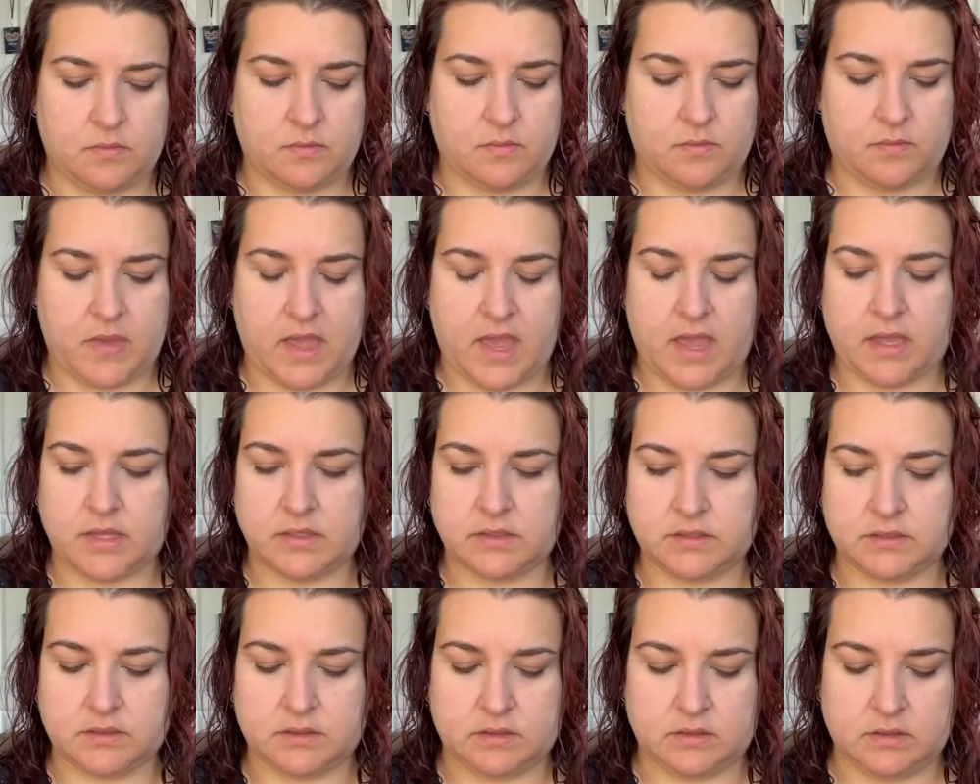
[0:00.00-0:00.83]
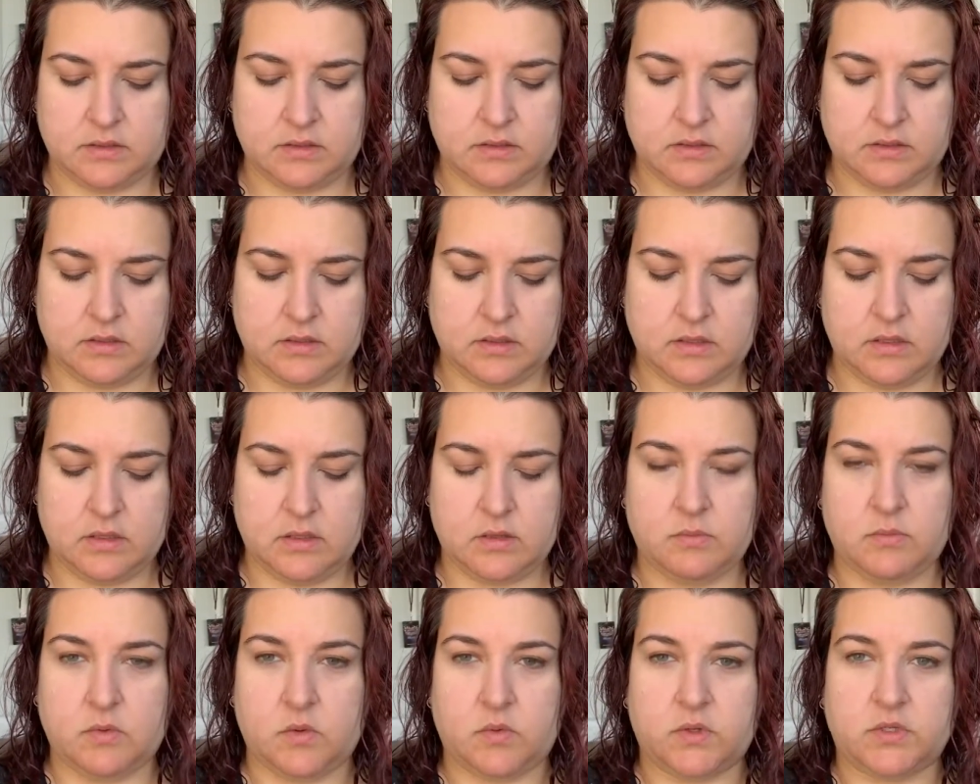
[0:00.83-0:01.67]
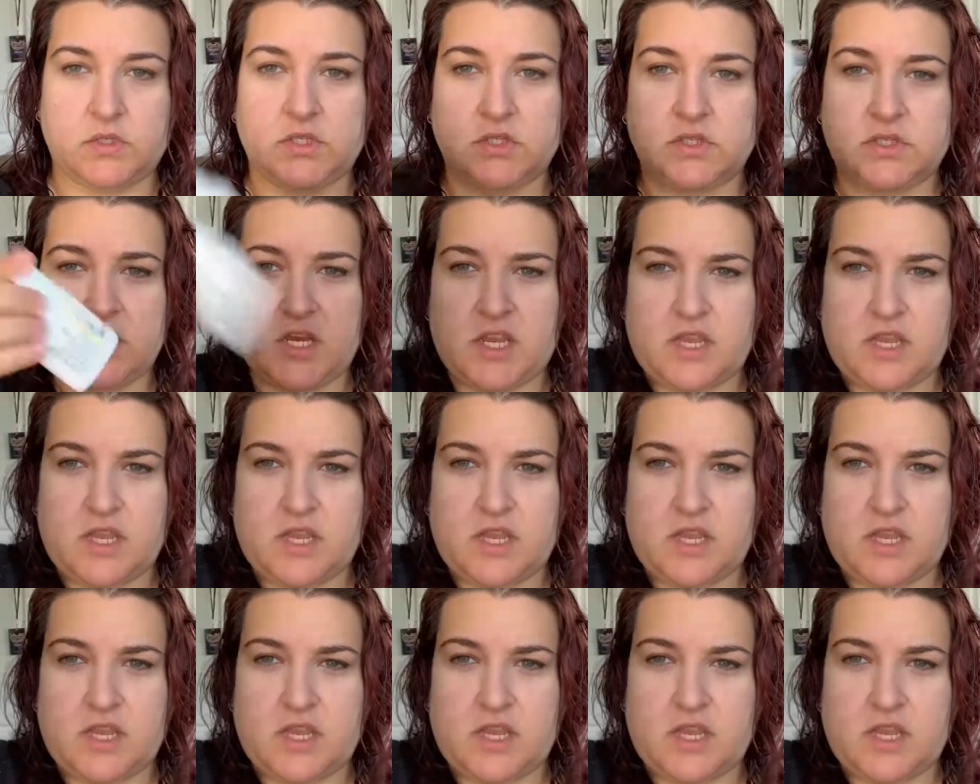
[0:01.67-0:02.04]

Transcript: pads, but once you